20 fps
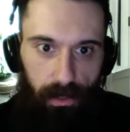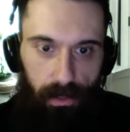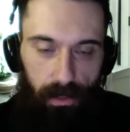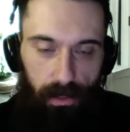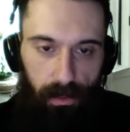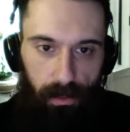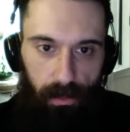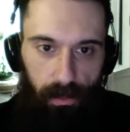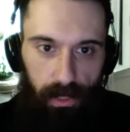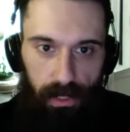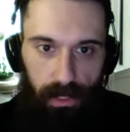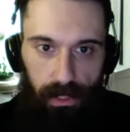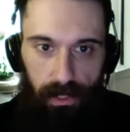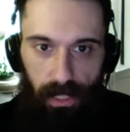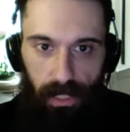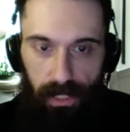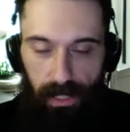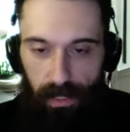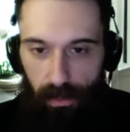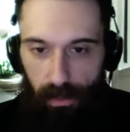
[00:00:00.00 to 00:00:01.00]
which is I
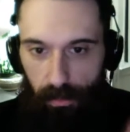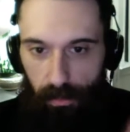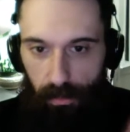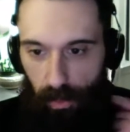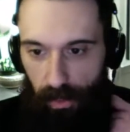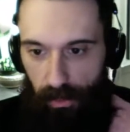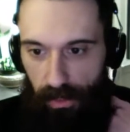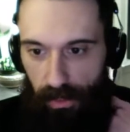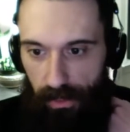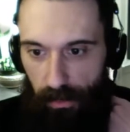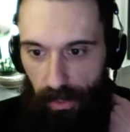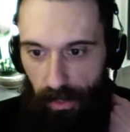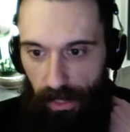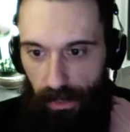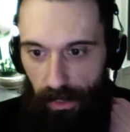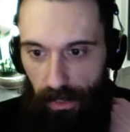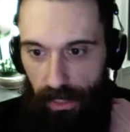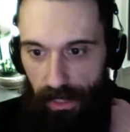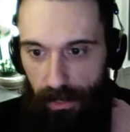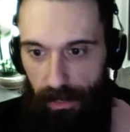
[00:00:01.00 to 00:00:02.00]
think one of the reasons why I
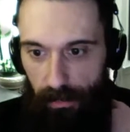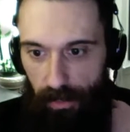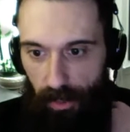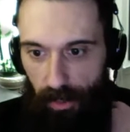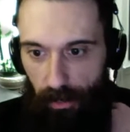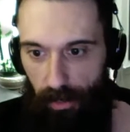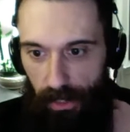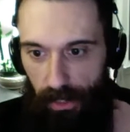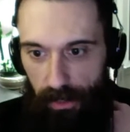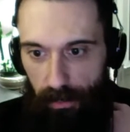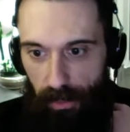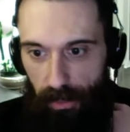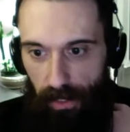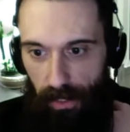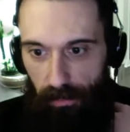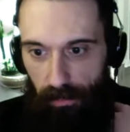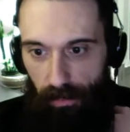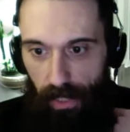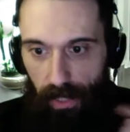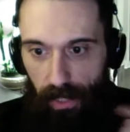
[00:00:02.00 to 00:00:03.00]
like him so much. But
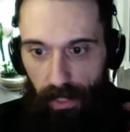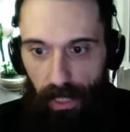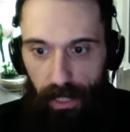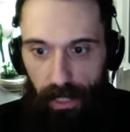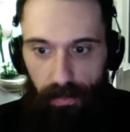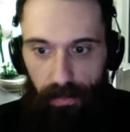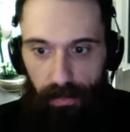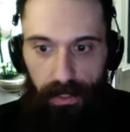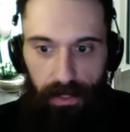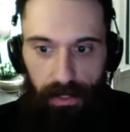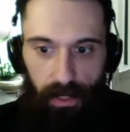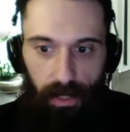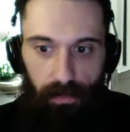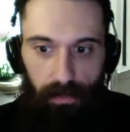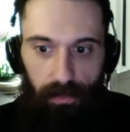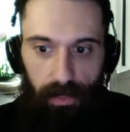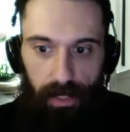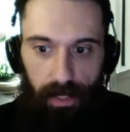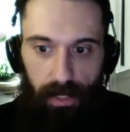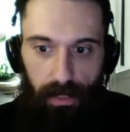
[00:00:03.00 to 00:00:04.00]
I've read a lot of his stuff
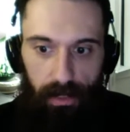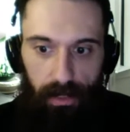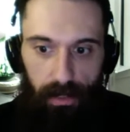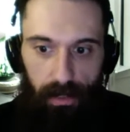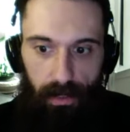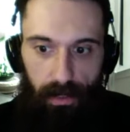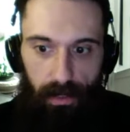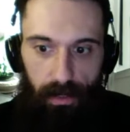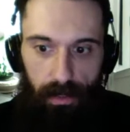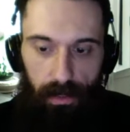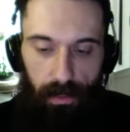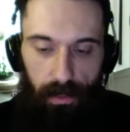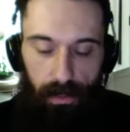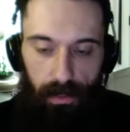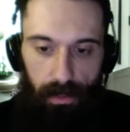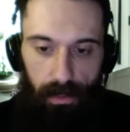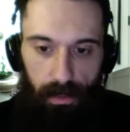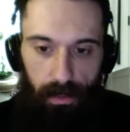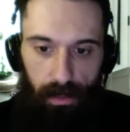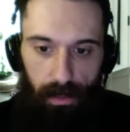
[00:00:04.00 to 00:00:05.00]
in
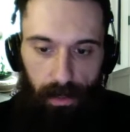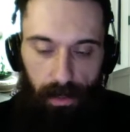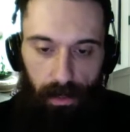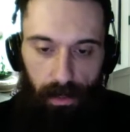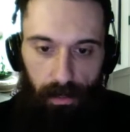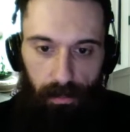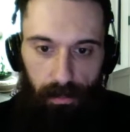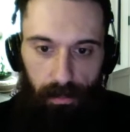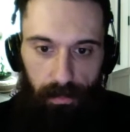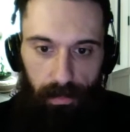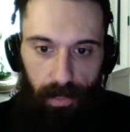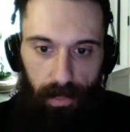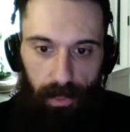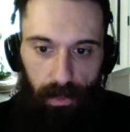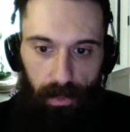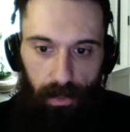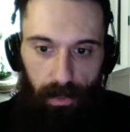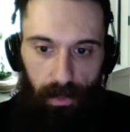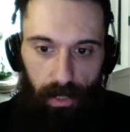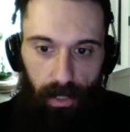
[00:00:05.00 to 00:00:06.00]
you know, a
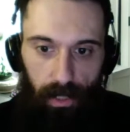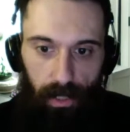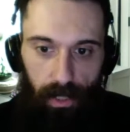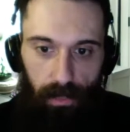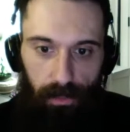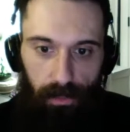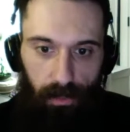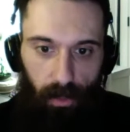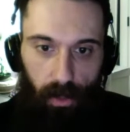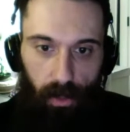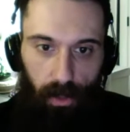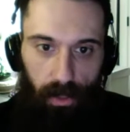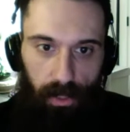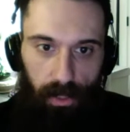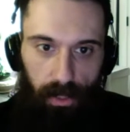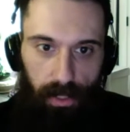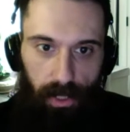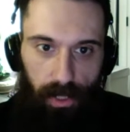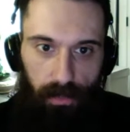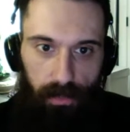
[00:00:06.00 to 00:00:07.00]
lot of his older
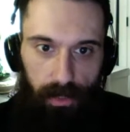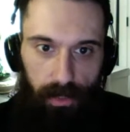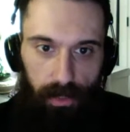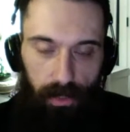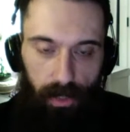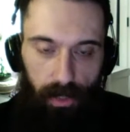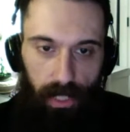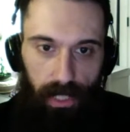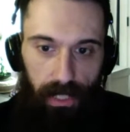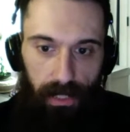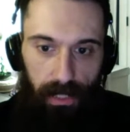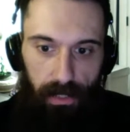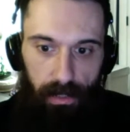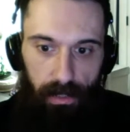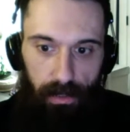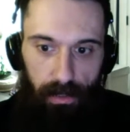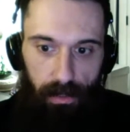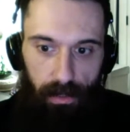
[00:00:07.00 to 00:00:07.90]
stuff in trade,